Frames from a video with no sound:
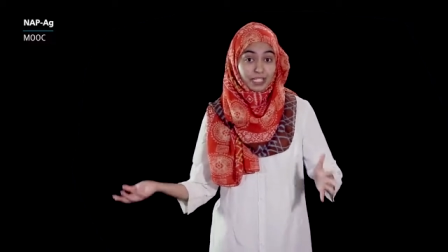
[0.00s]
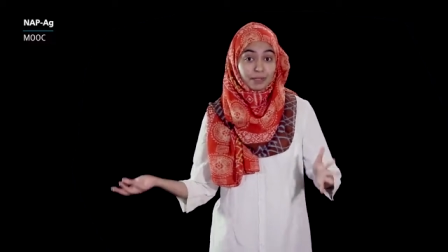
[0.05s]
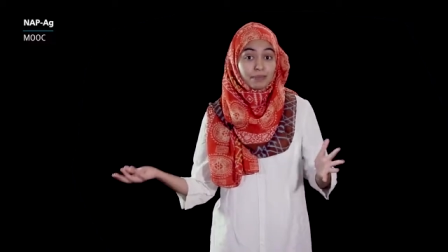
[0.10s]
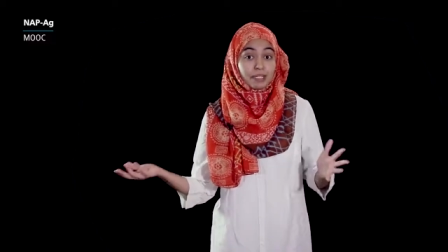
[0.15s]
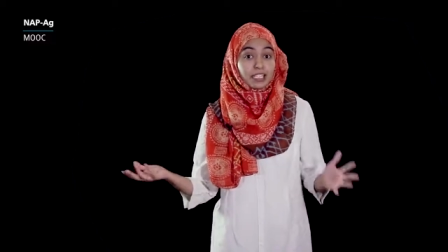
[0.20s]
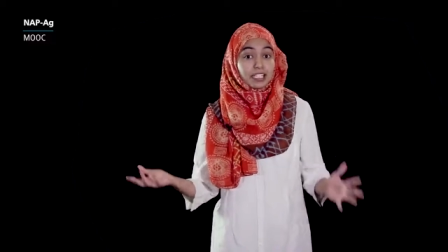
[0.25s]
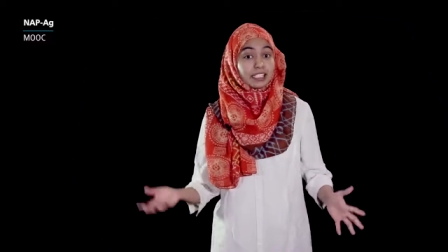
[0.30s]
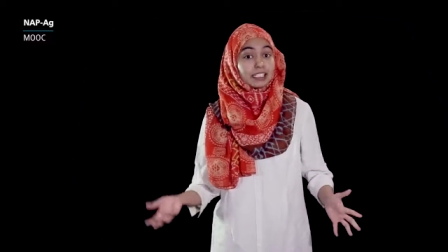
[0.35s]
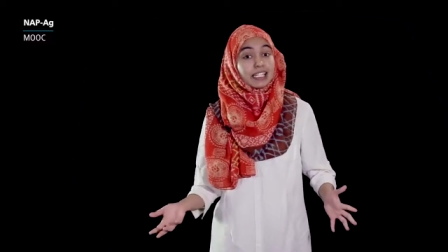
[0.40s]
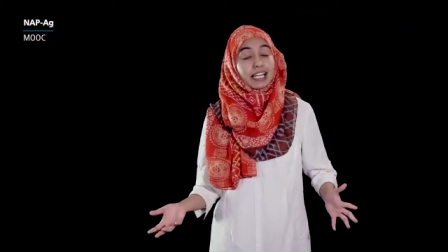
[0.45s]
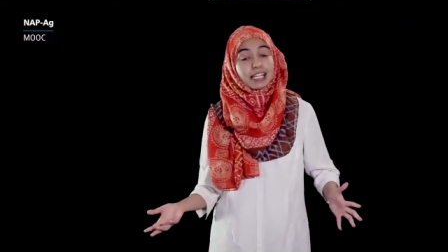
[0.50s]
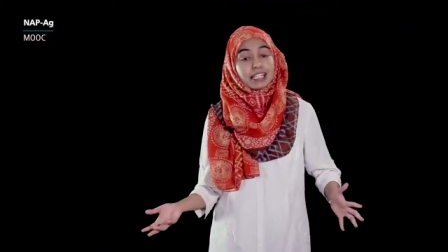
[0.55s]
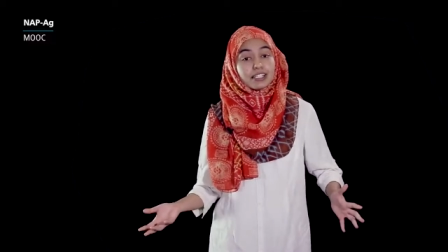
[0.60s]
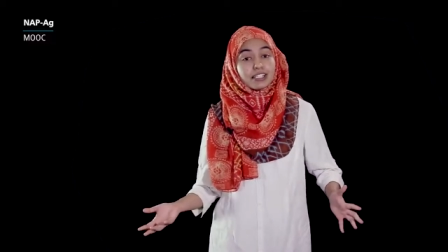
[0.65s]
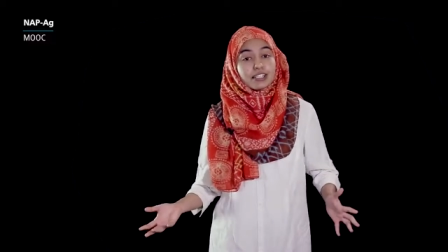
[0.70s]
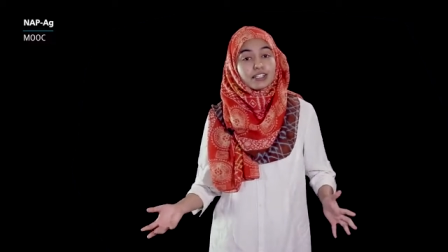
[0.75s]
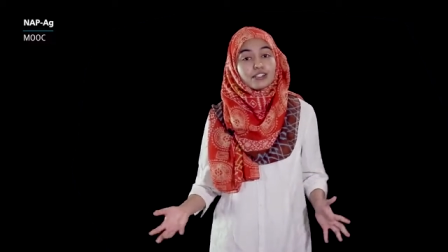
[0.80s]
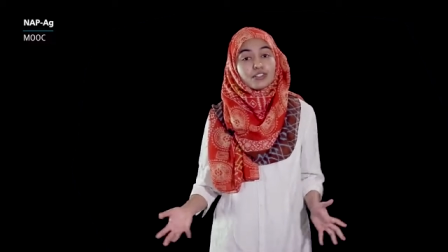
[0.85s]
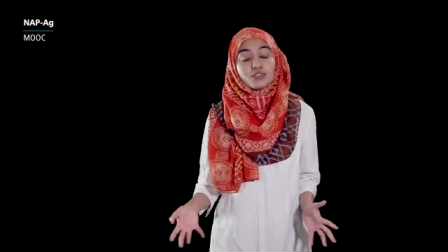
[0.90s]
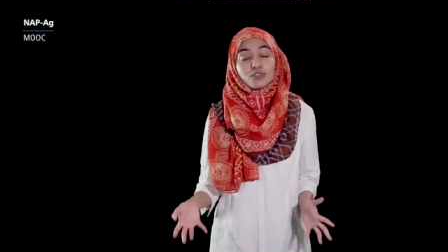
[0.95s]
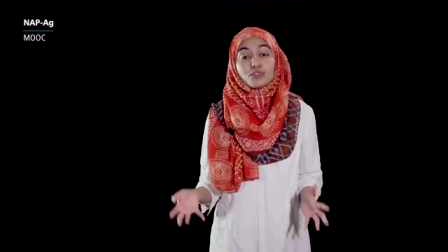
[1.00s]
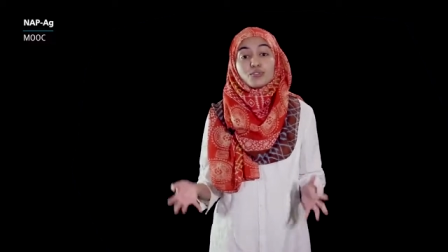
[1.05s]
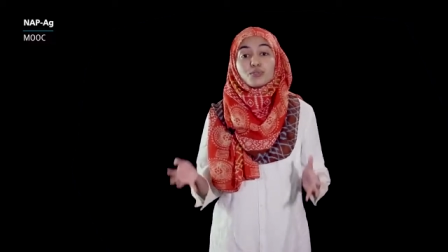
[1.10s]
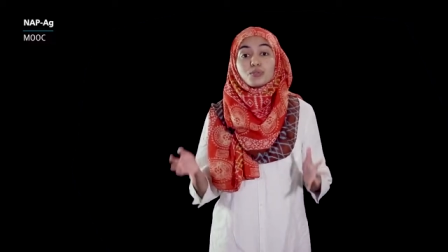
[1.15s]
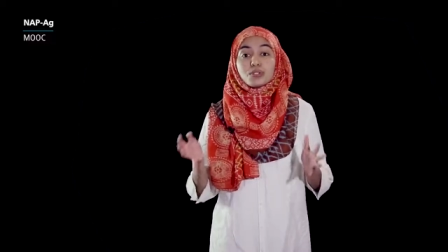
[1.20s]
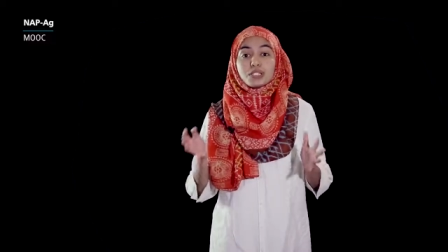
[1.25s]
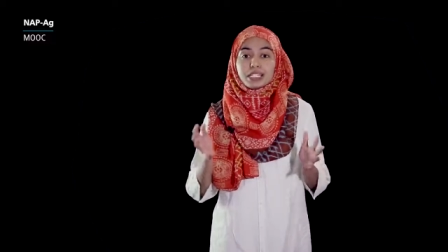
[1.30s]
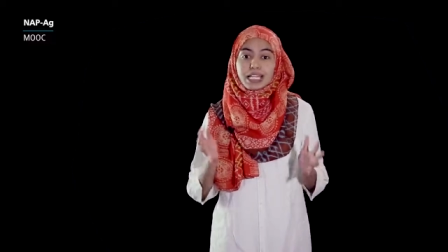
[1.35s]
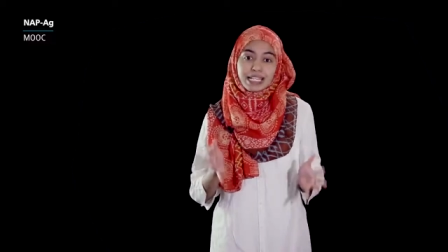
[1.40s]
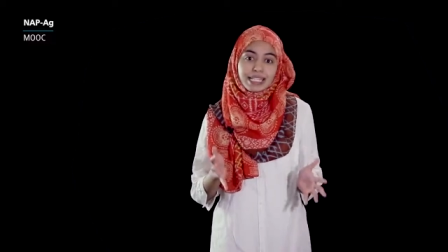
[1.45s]
can be collected
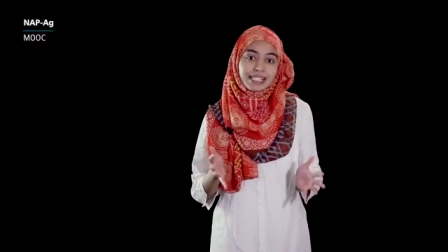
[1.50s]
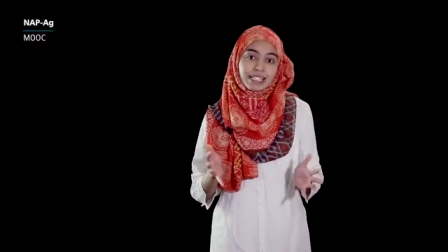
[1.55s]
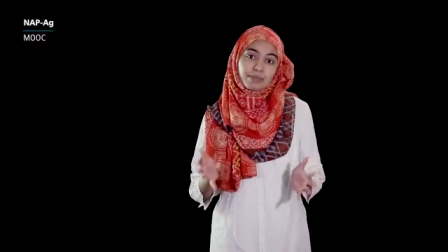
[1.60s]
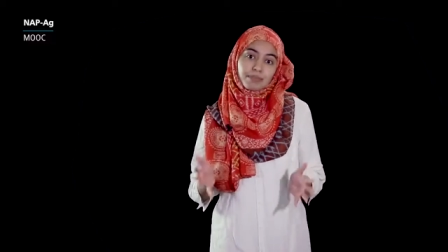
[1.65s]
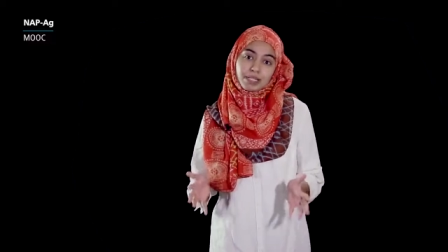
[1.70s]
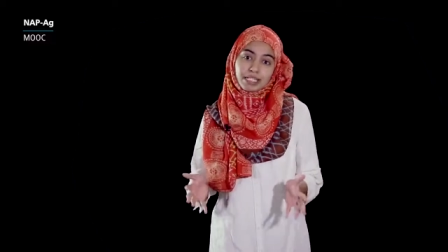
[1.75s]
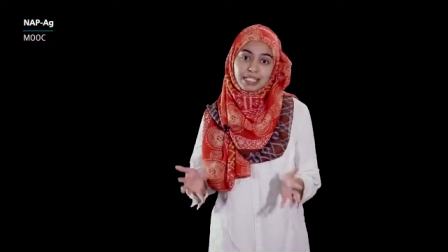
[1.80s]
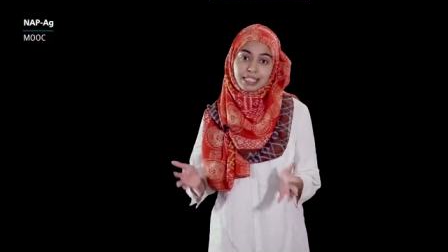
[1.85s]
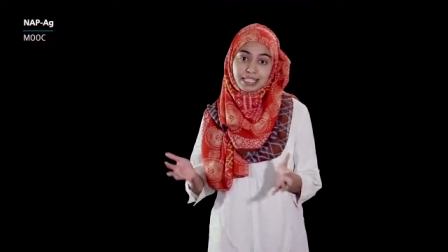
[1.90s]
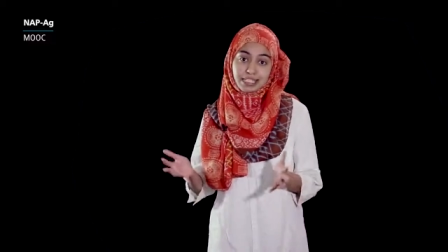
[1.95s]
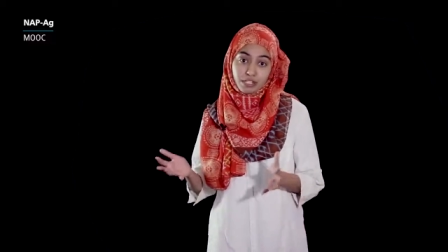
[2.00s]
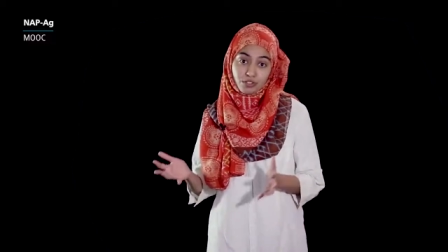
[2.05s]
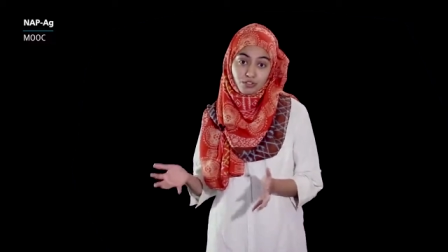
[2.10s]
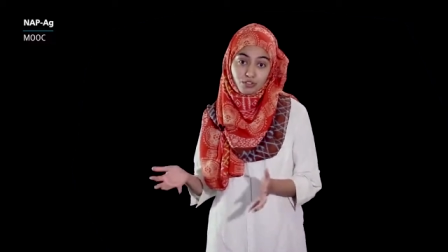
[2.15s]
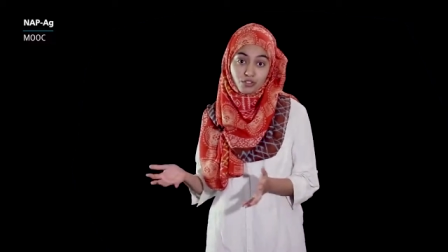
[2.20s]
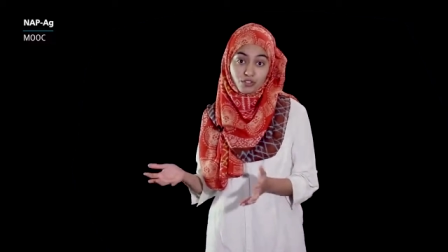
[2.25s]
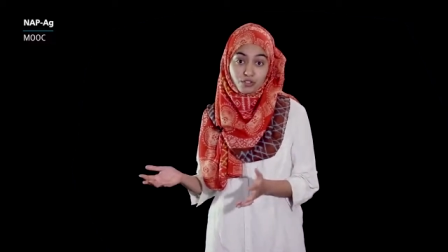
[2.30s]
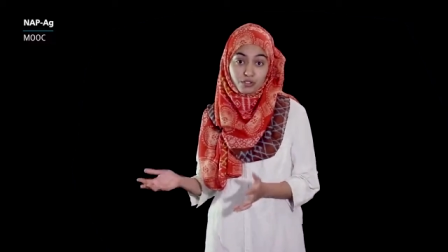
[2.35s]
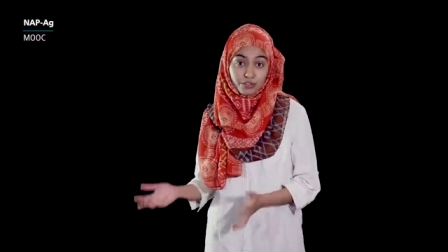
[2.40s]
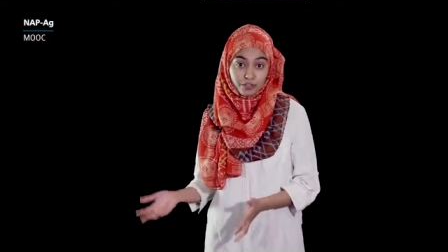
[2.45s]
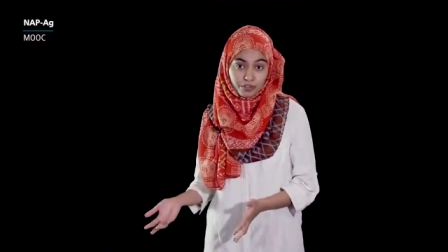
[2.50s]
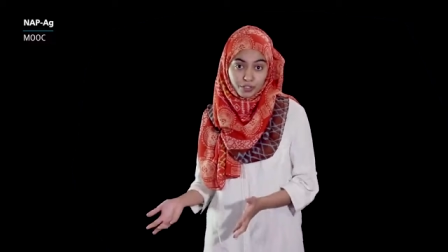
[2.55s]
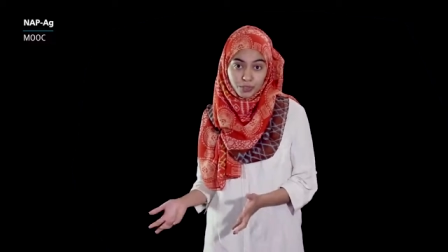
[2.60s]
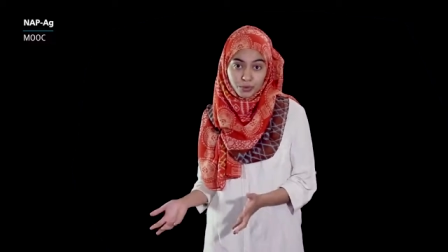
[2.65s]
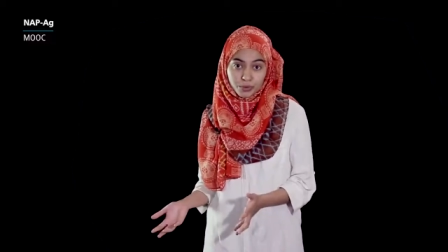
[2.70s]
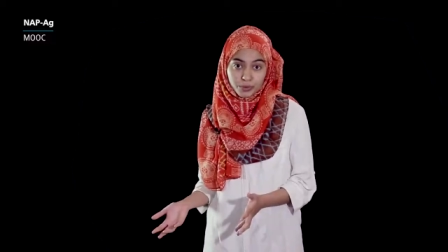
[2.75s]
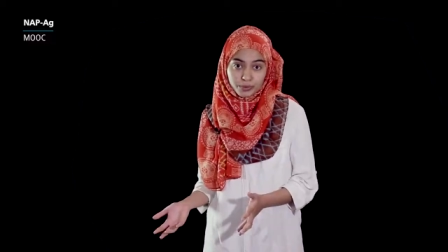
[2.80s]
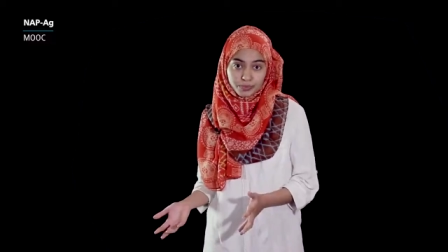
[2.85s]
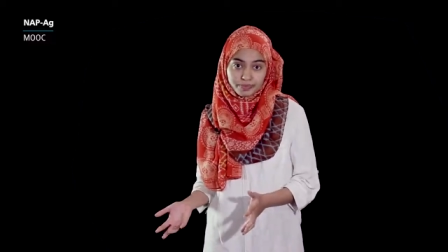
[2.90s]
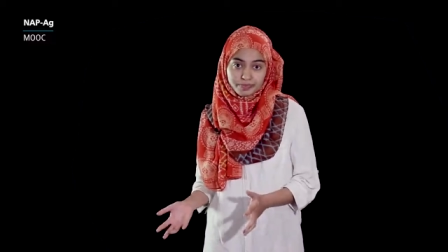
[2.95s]
through desk based literature
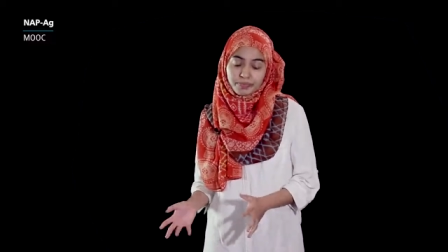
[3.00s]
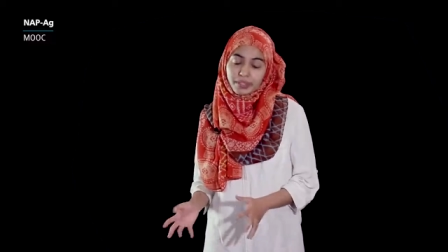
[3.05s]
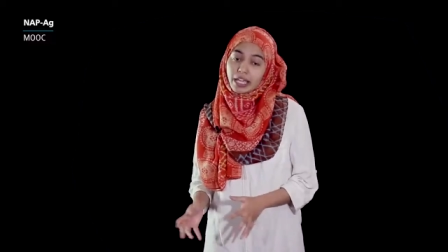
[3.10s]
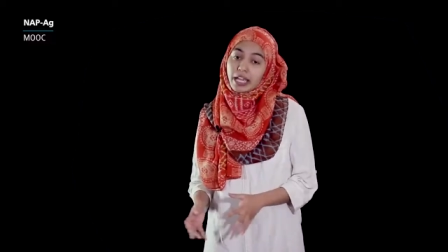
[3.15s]
review,